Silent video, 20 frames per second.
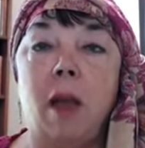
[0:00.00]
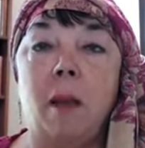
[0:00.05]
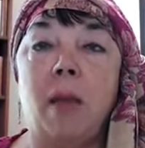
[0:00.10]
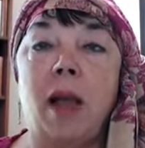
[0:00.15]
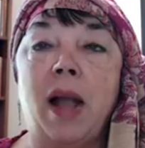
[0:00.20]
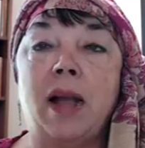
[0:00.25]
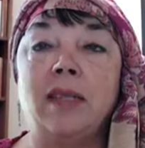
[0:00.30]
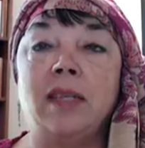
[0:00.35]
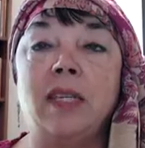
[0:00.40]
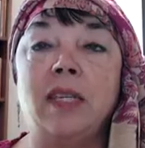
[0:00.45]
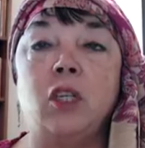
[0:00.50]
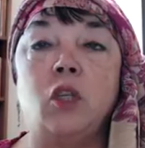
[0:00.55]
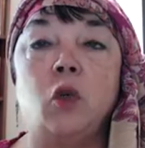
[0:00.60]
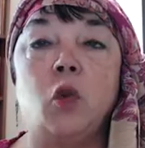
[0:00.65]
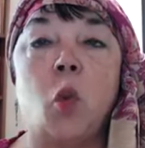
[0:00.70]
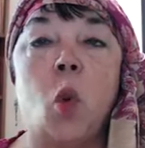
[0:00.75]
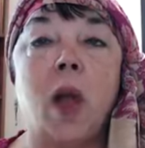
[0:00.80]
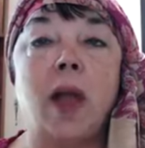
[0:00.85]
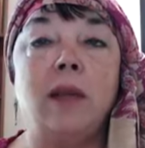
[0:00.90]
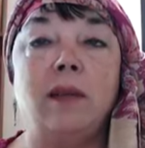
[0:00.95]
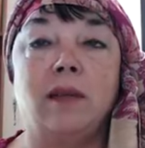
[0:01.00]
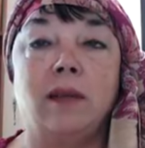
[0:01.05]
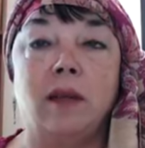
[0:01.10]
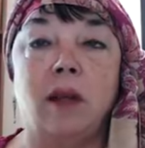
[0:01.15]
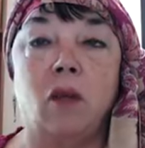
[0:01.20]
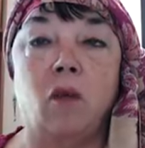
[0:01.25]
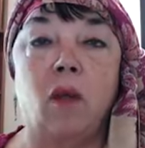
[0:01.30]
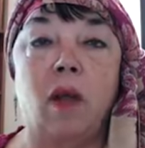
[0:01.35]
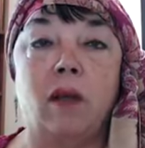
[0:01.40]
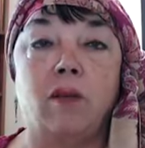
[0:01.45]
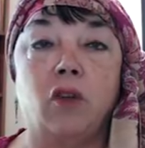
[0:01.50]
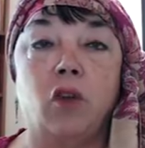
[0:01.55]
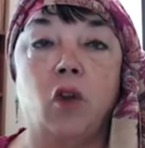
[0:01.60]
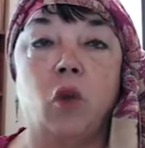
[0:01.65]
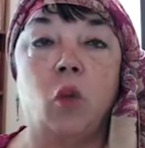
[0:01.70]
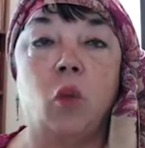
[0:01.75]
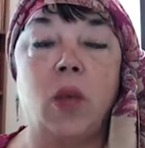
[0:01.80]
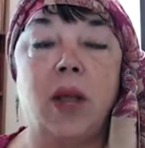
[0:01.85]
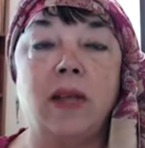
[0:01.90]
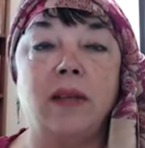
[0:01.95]
passed it twice around her
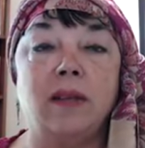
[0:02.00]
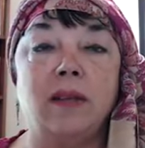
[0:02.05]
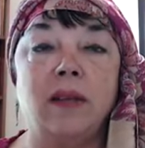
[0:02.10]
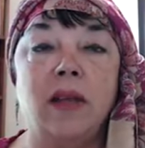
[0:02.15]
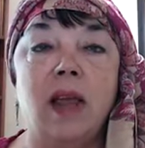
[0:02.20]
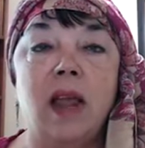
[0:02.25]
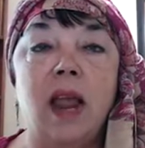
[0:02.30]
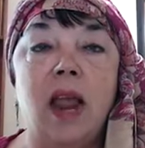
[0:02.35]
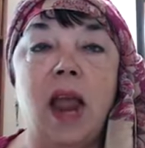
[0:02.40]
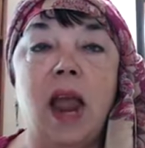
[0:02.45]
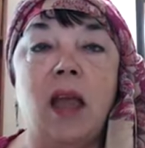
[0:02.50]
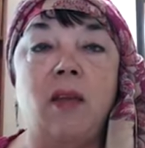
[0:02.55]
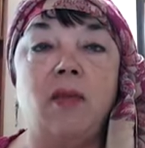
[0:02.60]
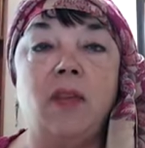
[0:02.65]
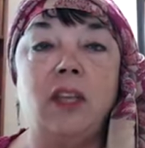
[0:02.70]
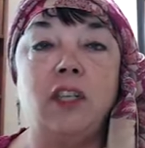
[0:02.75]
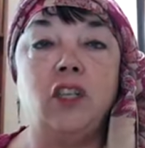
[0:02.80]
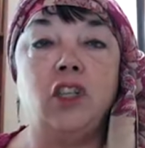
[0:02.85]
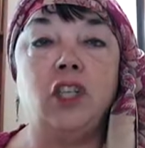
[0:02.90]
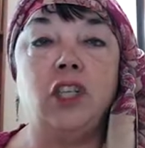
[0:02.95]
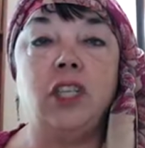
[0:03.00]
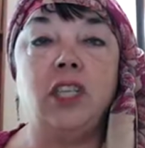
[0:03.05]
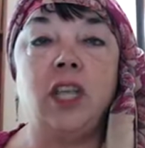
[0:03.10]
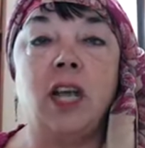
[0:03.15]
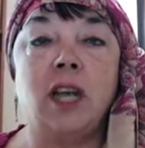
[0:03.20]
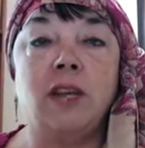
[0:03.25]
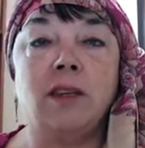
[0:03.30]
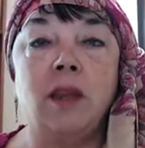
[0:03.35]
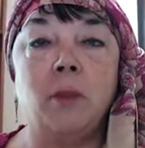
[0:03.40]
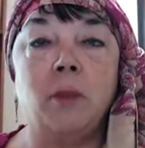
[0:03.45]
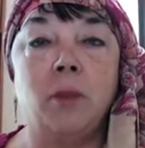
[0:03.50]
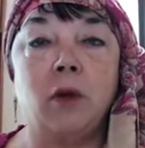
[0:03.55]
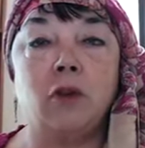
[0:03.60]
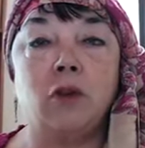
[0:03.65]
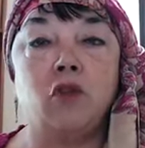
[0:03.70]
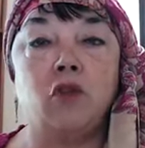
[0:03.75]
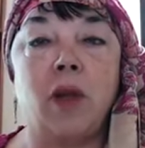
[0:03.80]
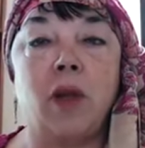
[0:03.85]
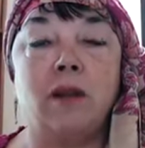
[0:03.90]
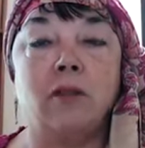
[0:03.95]
waist, and then she tucked up her
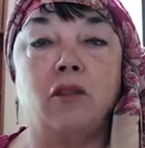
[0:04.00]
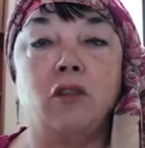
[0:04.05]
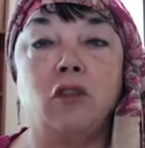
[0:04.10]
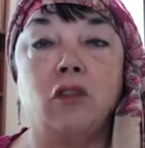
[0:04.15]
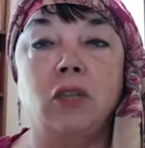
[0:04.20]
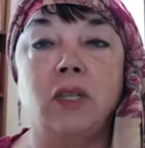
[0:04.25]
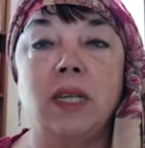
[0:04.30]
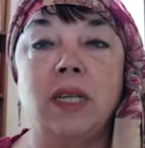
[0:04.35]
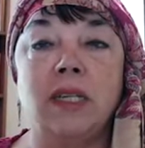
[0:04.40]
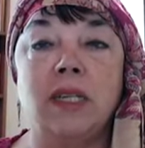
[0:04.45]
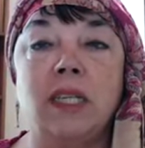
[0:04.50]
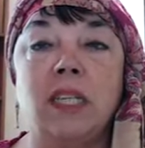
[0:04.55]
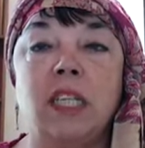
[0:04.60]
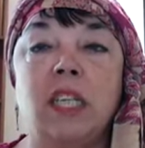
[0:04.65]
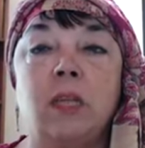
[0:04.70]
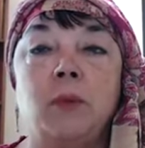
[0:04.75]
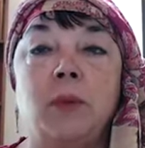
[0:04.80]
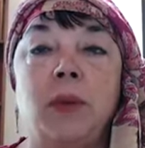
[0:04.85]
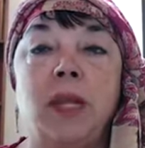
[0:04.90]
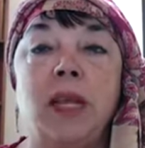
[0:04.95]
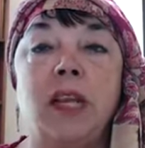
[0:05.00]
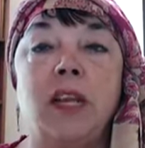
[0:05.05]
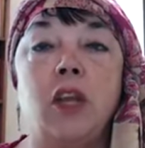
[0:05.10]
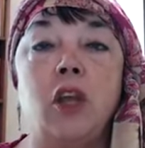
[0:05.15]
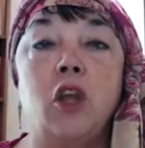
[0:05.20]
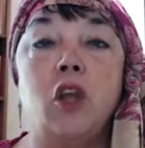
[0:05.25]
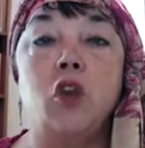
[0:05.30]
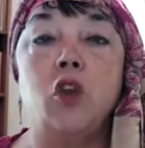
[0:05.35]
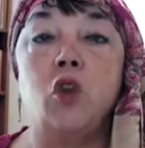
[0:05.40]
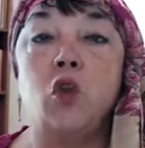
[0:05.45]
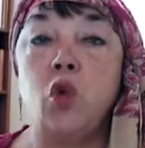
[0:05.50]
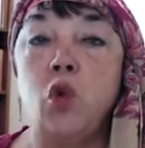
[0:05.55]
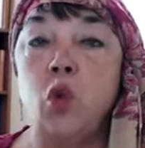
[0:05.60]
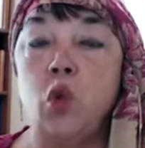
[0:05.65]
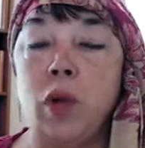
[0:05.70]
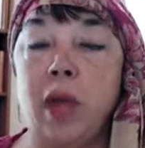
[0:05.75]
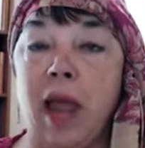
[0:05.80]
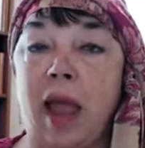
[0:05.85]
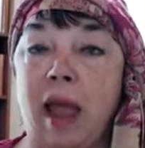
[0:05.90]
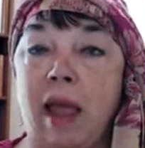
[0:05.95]
trousers and displayed two
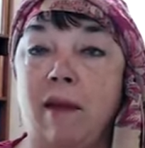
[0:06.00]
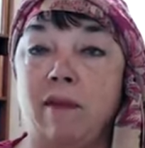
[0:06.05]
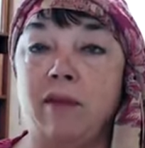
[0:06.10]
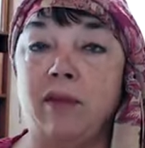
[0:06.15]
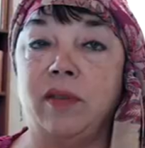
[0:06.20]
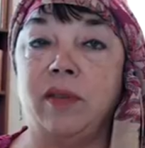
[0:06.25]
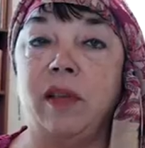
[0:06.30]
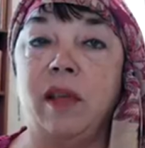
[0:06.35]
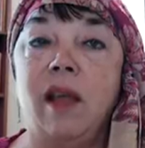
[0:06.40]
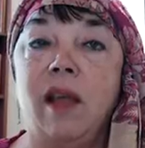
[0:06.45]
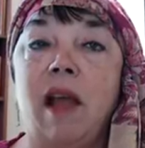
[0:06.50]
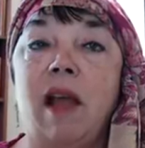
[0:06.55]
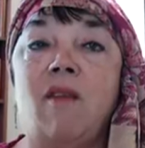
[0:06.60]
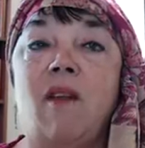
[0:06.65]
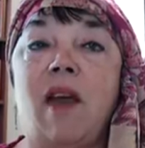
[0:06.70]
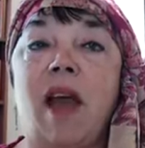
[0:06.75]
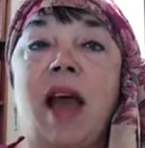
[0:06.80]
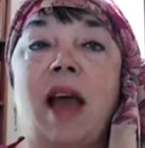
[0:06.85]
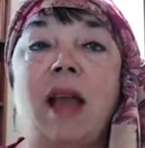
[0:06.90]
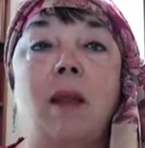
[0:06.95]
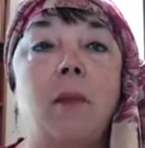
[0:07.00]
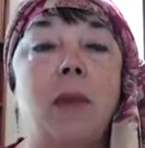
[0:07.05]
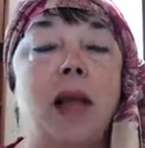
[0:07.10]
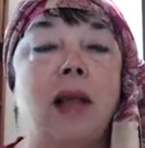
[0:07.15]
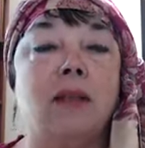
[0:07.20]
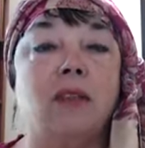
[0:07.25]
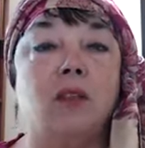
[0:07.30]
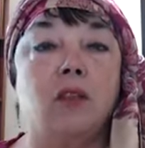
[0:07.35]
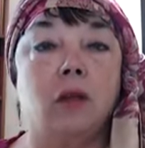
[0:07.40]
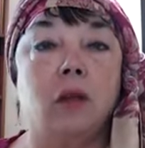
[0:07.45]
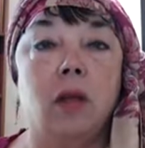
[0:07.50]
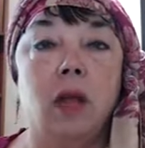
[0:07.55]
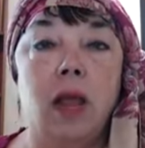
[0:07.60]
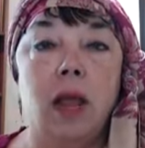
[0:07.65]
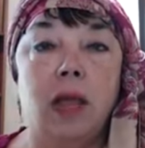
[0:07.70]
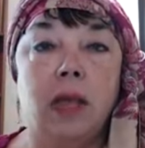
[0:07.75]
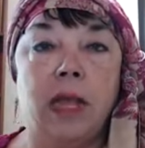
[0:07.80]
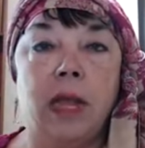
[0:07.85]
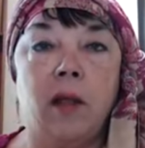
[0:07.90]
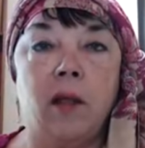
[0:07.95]
calves of alabaster,
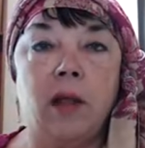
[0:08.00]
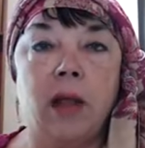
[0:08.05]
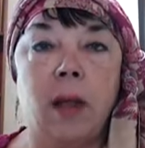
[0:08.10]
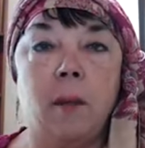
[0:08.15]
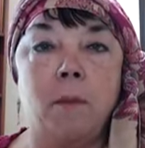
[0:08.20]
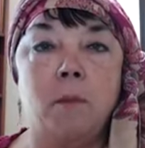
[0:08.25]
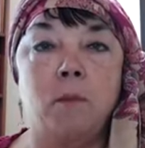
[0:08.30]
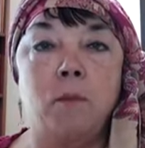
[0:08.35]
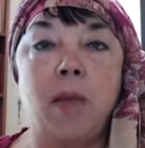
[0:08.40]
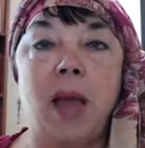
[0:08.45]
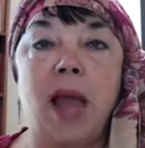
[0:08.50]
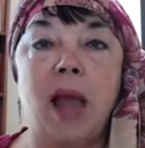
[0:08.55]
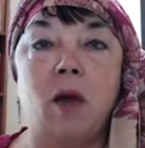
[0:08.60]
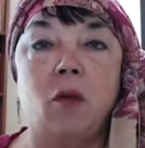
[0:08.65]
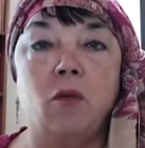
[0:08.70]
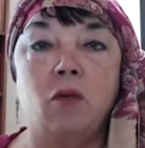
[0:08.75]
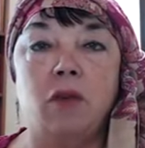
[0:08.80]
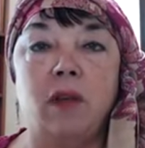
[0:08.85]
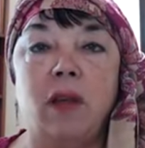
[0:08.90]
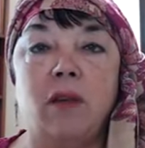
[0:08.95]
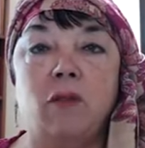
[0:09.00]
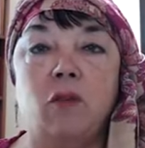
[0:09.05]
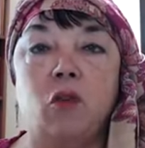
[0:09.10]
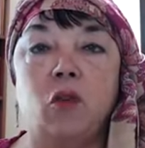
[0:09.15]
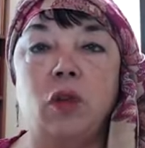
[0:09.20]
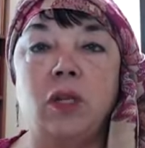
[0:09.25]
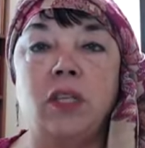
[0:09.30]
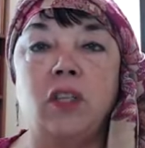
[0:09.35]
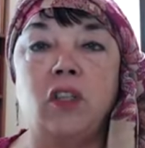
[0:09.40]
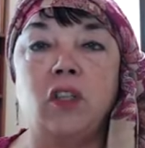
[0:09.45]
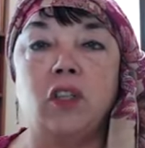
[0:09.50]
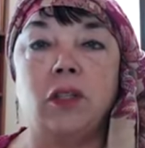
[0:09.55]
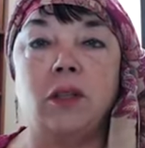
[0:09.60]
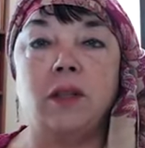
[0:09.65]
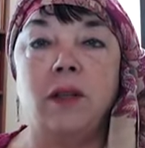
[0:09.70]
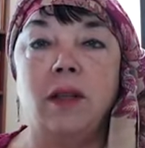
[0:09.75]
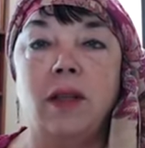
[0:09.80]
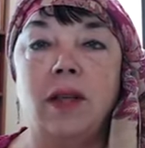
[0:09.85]
carrying a mound of crystal,